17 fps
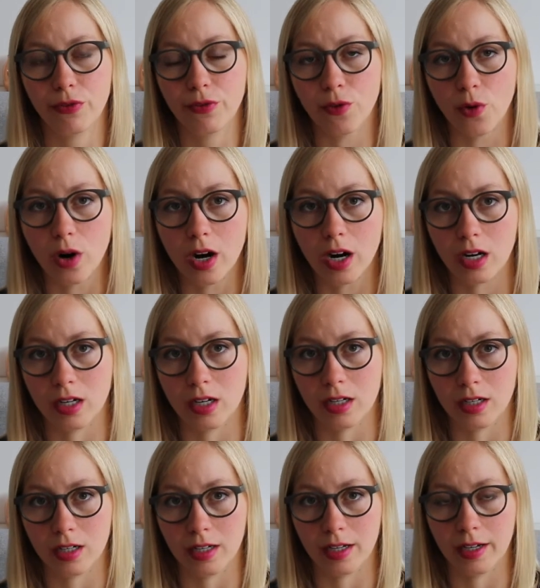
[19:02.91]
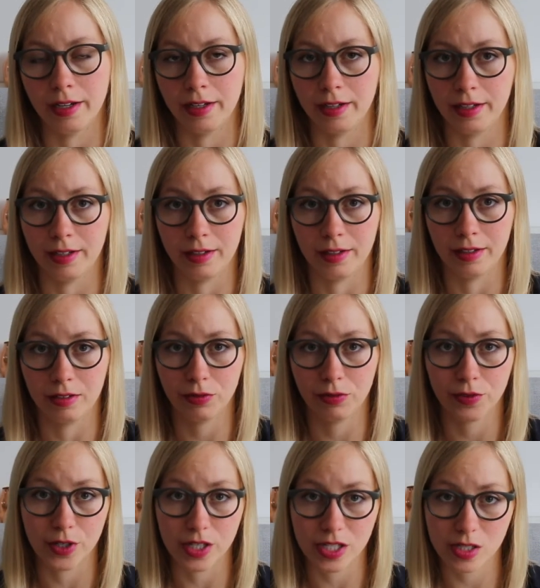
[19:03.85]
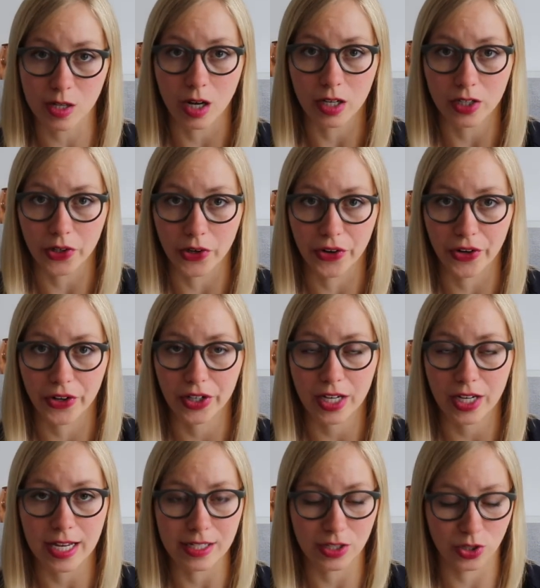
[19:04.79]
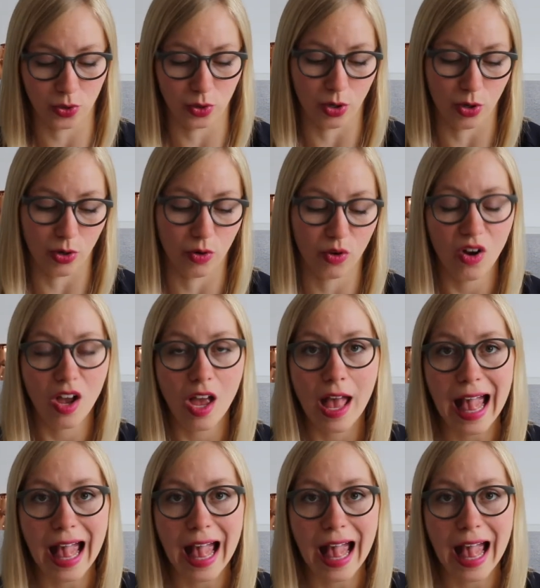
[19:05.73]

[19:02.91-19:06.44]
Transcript: for a sock yarn, as you know.